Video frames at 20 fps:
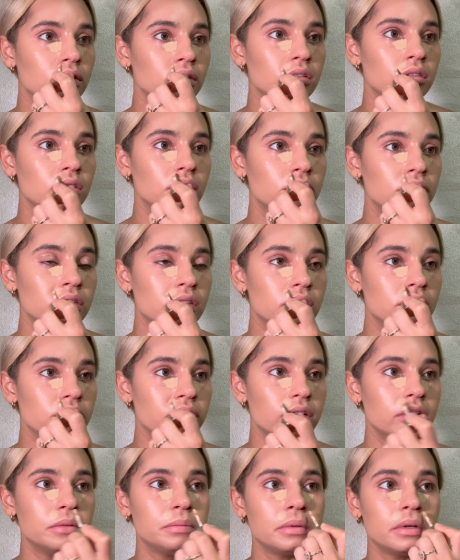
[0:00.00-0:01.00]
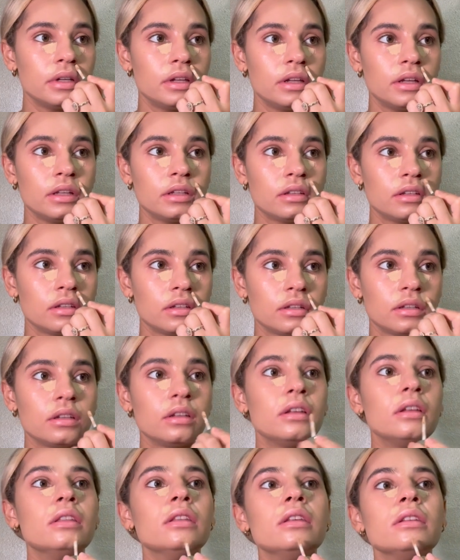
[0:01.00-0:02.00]
So I'm just going to put it
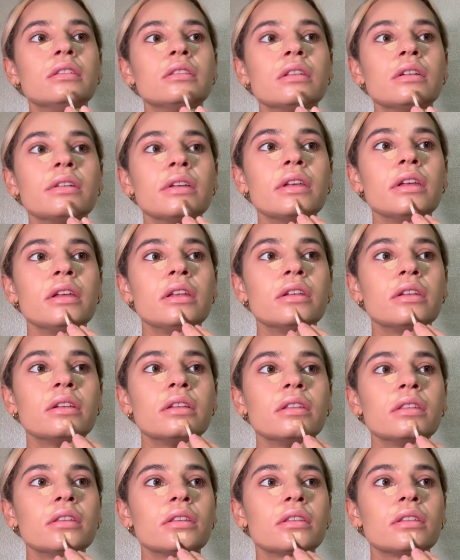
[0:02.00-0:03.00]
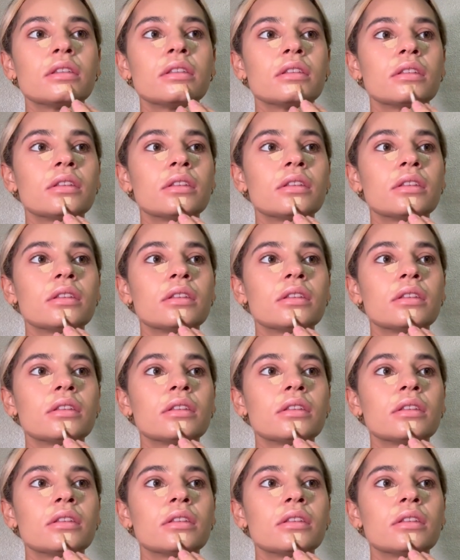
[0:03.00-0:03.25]
in these locations.